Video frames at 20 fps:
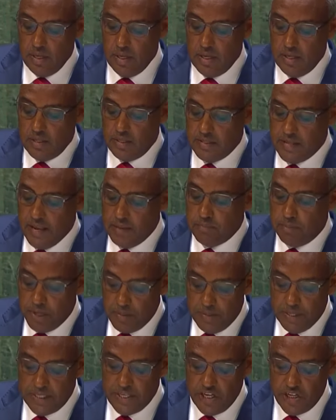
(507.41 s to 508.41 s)
The
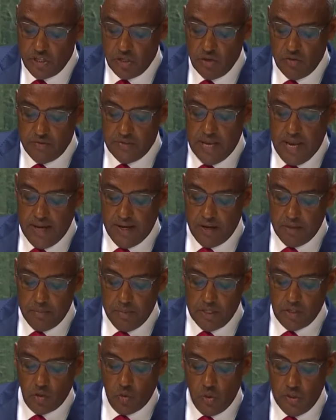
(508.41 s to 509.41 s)
implementation of the
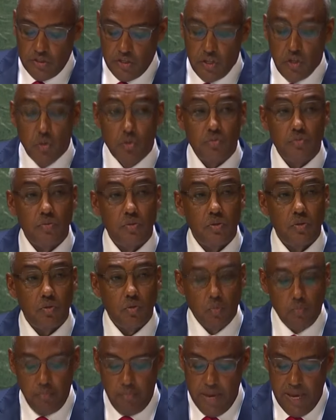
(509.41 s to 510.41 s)
agreement continues to
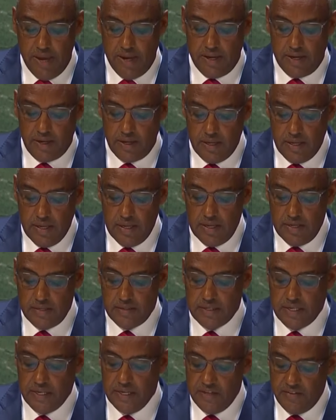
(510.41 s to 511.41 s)
make
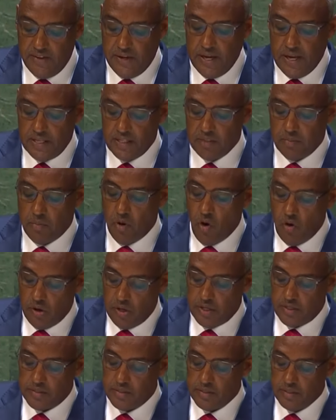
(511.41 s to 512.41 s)
significant
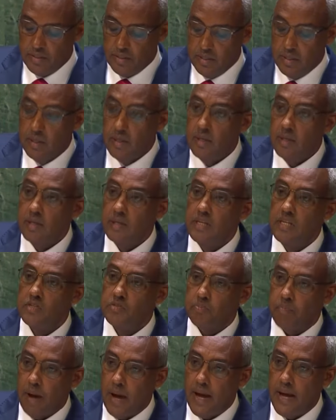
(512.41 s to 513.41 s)
progress,
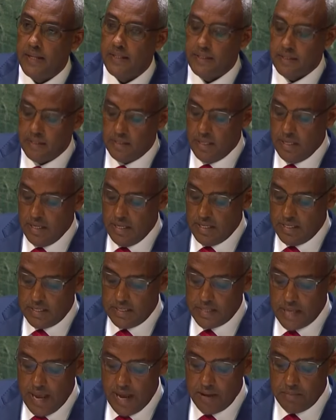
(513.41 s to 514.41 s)
despite
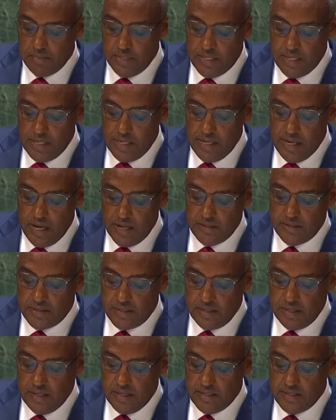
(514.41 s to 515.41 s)
some delays
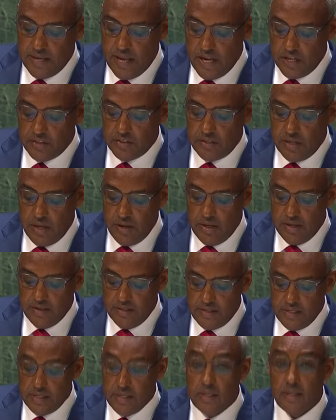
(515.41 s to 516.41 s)
in
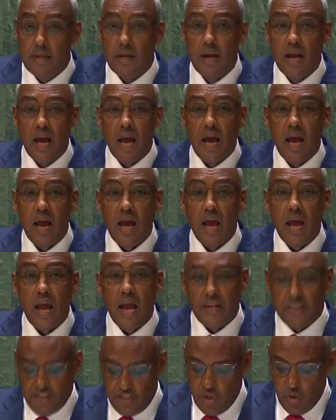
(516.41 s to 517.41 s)
the
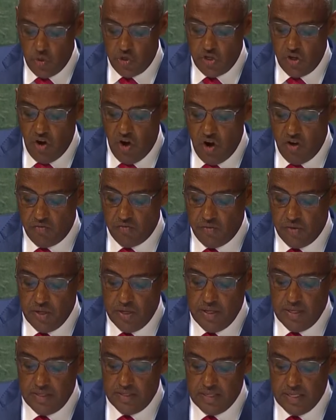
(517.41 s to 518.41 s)
execution of
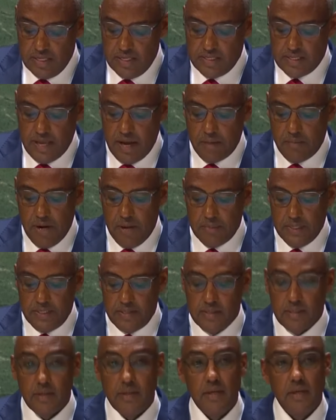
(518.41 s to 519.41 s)
the disarmament,
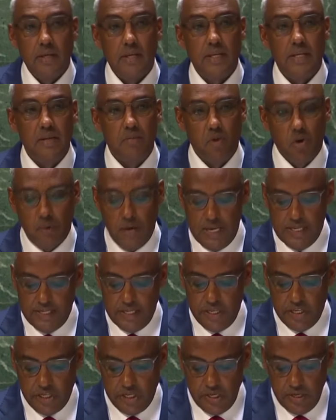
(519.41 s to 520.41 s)

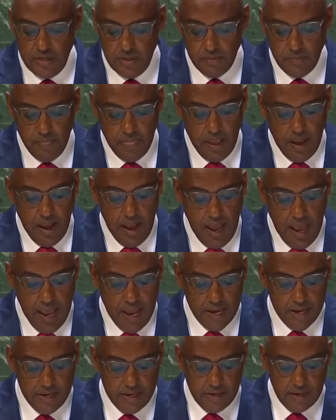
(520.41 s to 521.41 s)
demobilization,
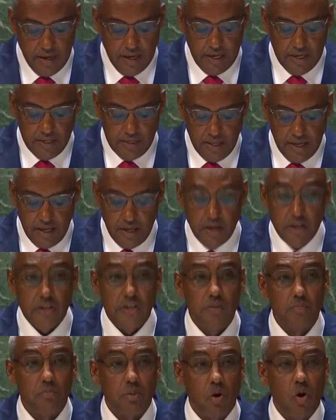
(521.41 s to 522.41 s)
and
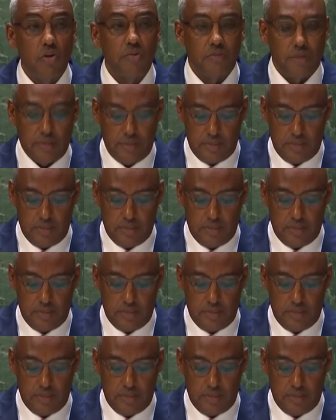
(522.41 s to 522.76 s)
reintegration process.